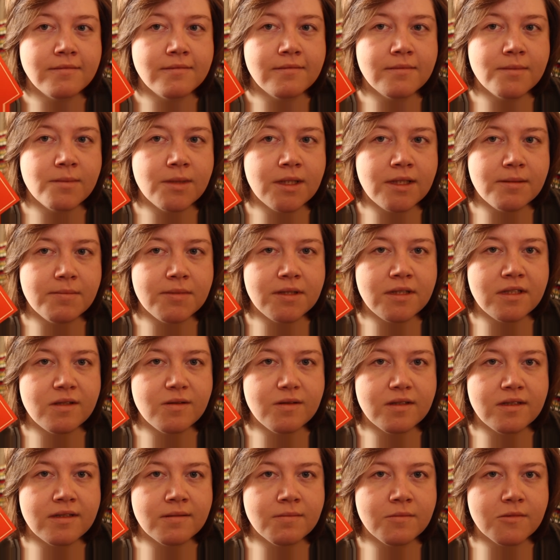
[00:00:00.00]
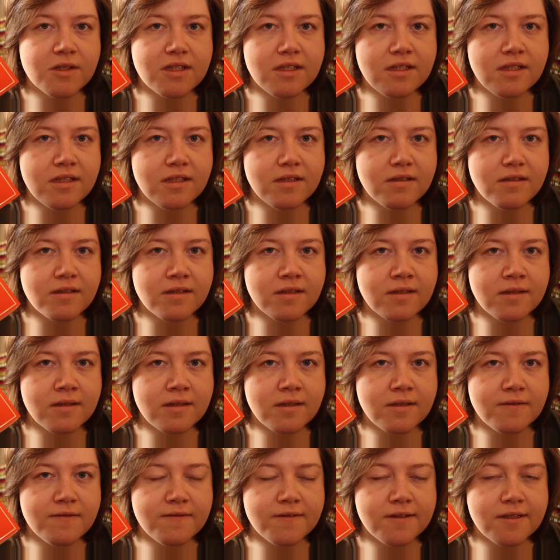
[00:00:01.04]
might be doing some windows and
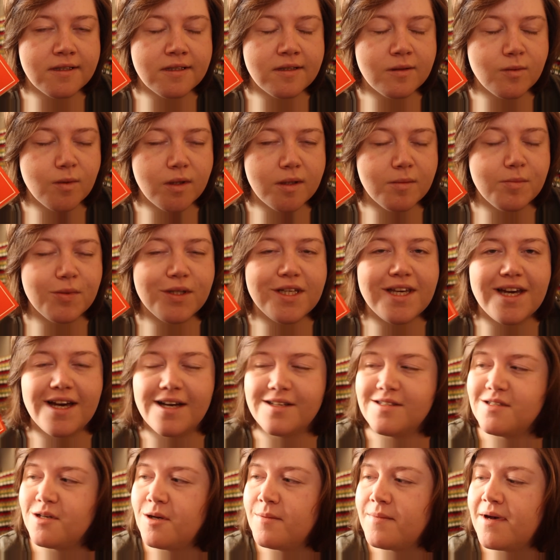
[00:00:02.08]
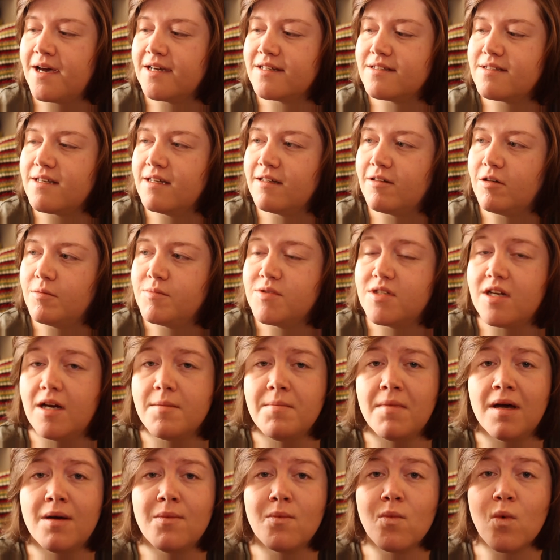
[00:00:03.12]
stuff for this one. But yeah, Tom Hanks, Uncommon
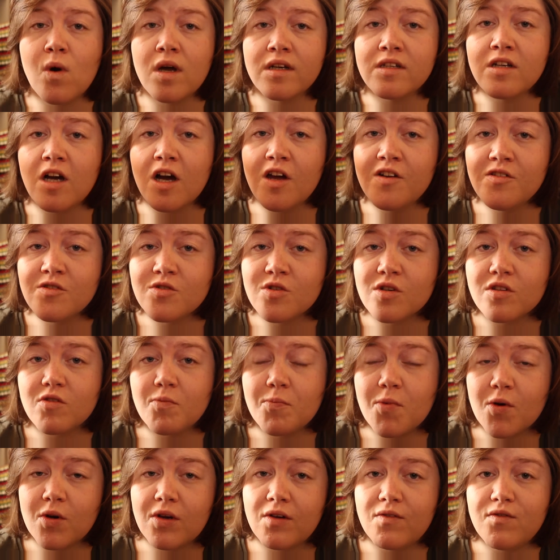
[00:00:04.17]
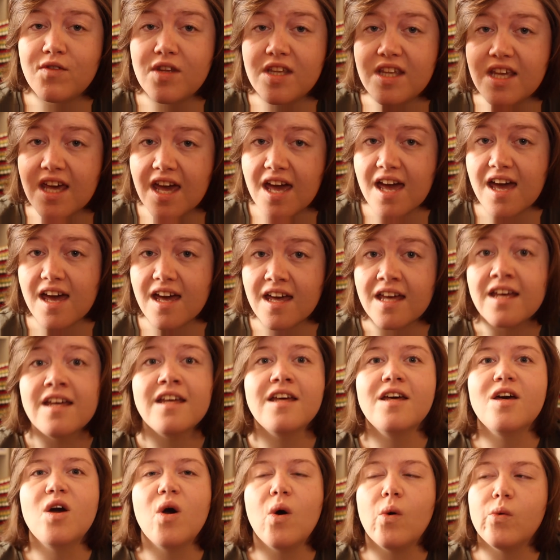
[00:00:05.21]
Type, my 100th book of the year,
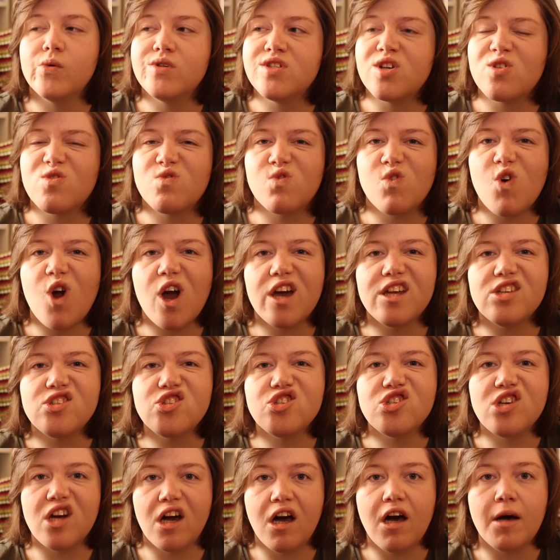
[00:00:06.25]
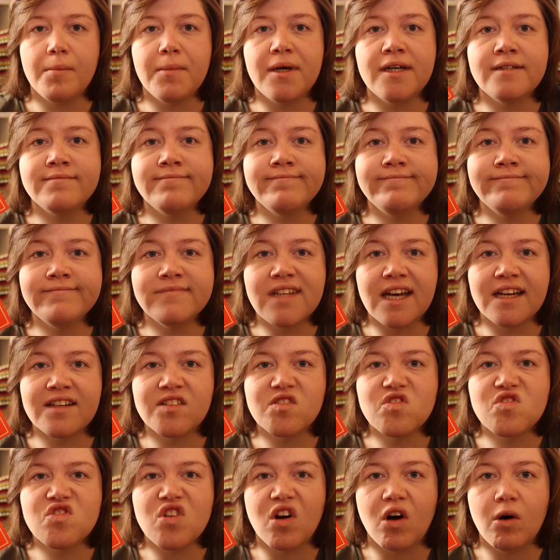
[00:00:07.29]
was a right charmer.
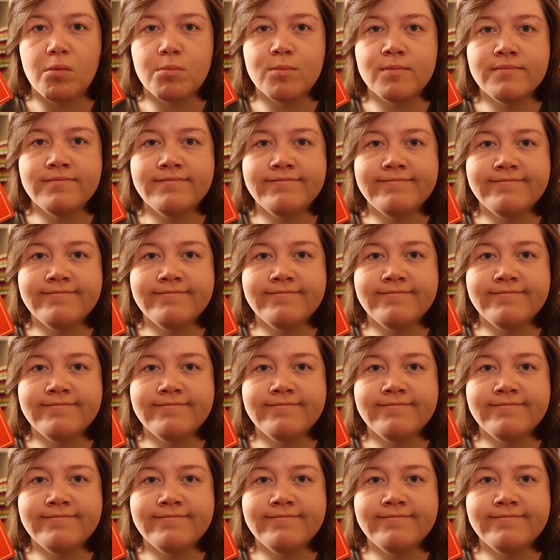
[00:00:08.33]
Thanks, Tom.